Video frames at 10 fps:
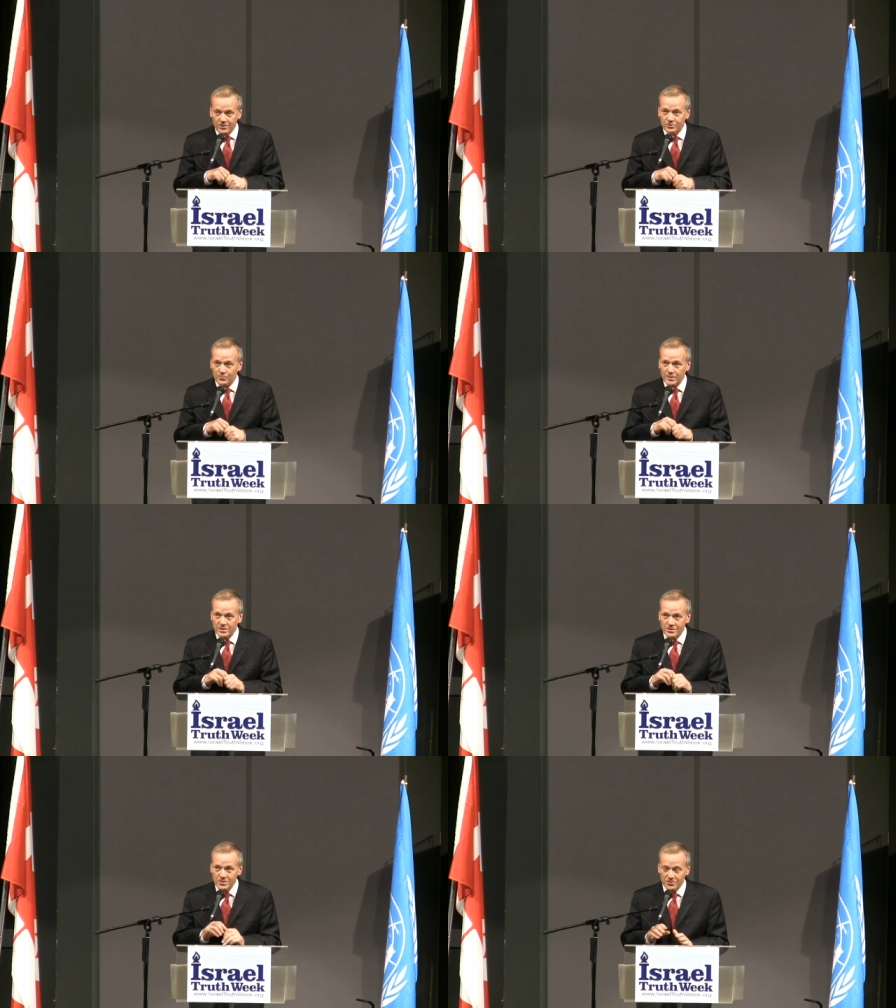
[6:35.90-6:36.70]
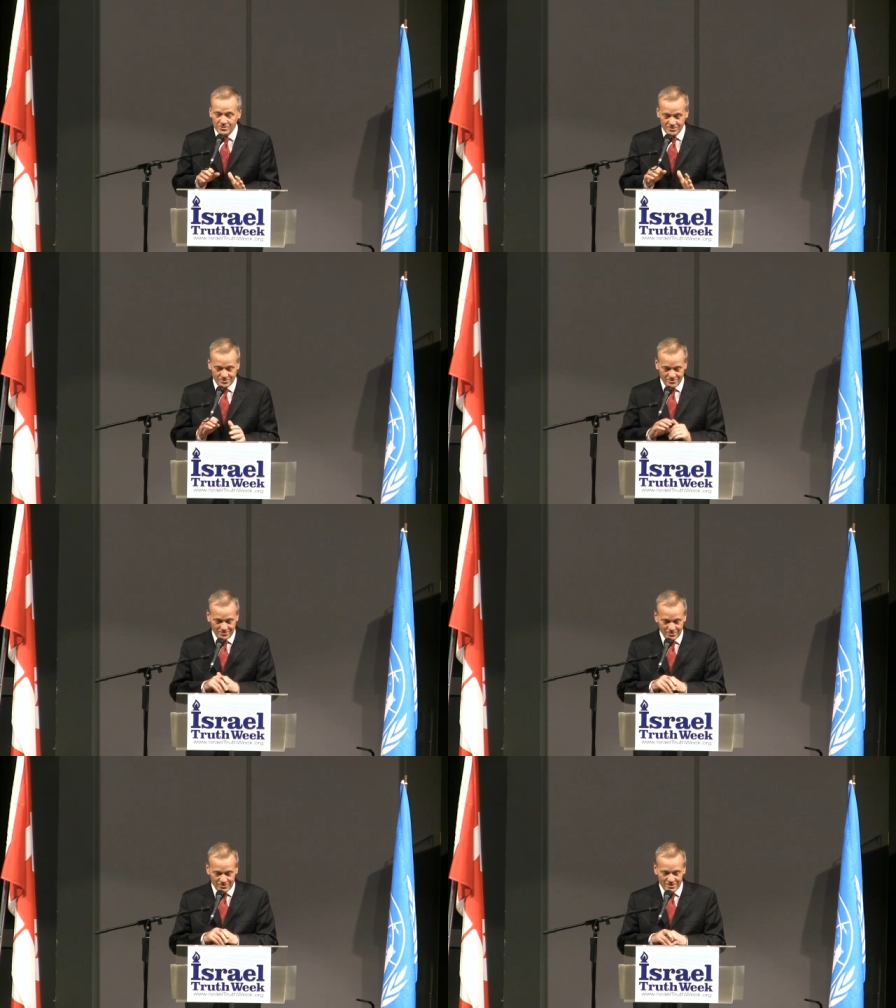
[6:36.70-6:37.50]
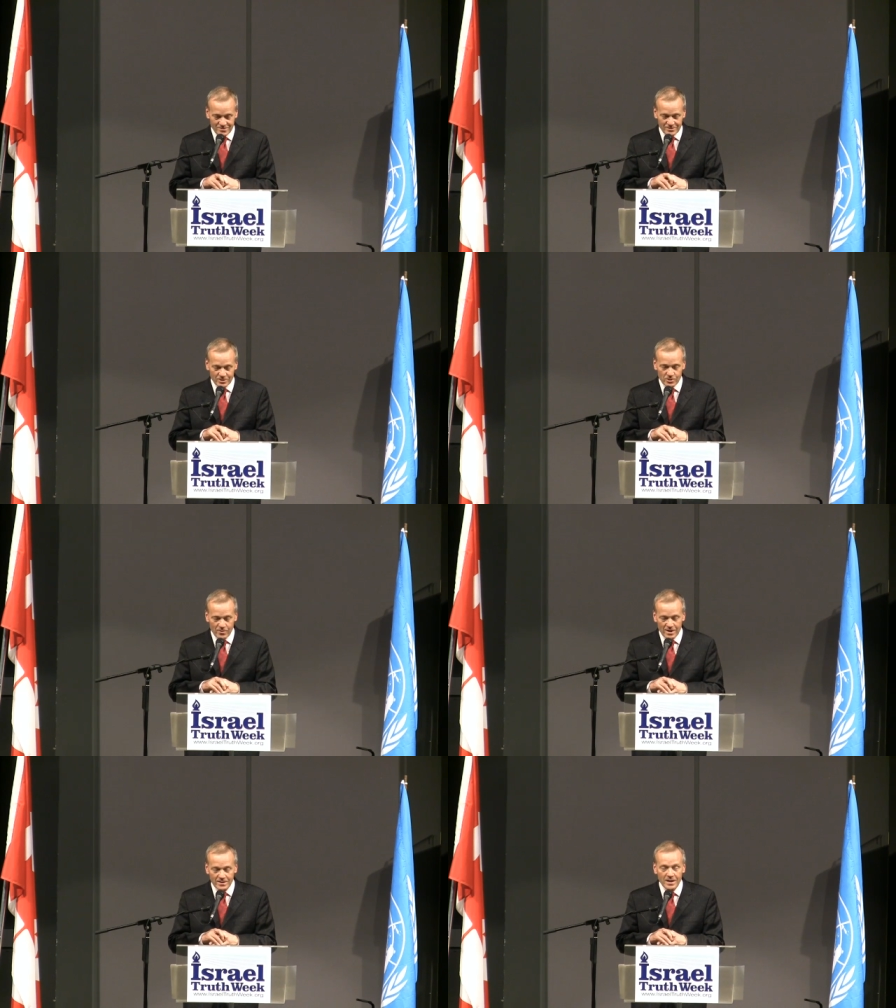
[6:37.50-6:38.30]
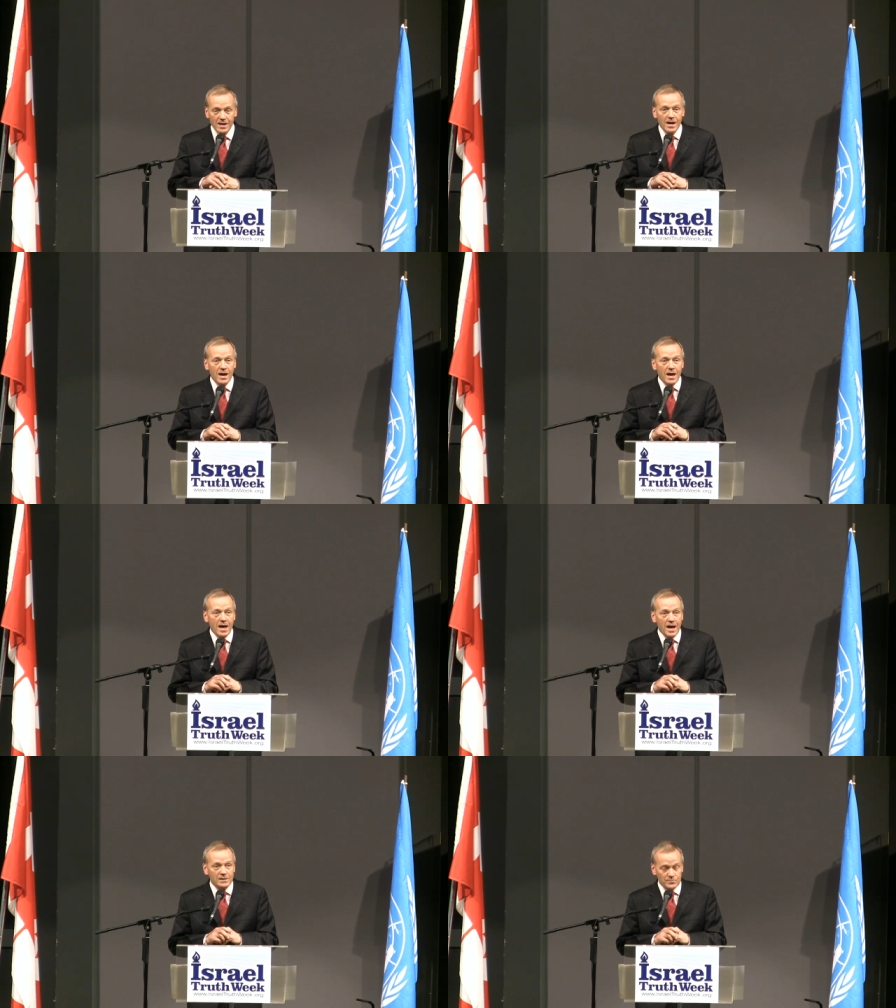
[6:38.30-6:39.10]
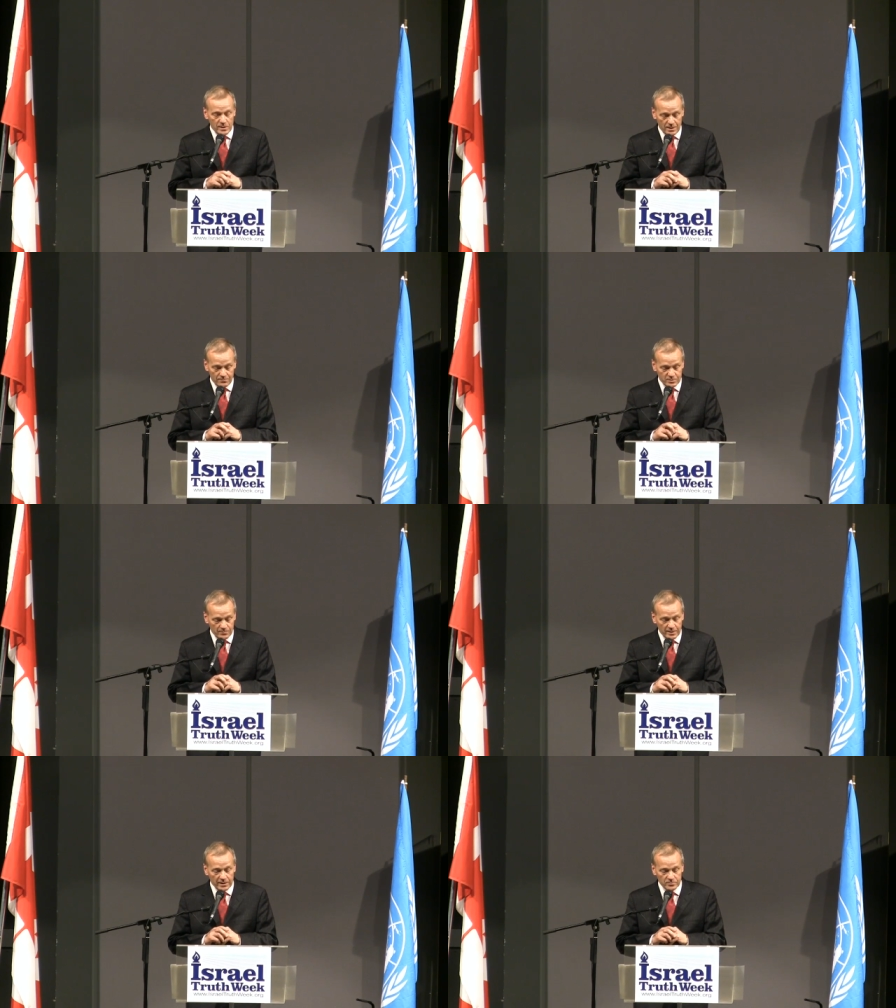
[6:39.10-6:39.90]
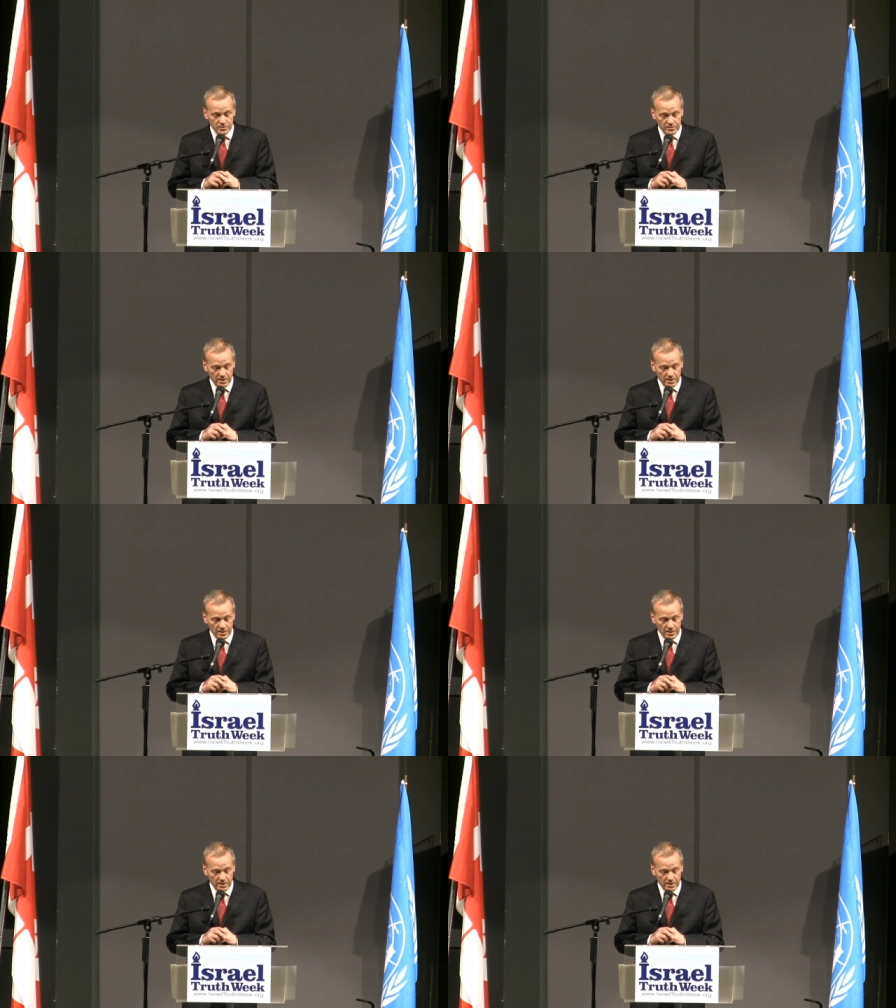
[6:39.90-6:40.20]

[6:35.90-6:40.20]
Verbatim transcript: It took me years to see that the U N has become something else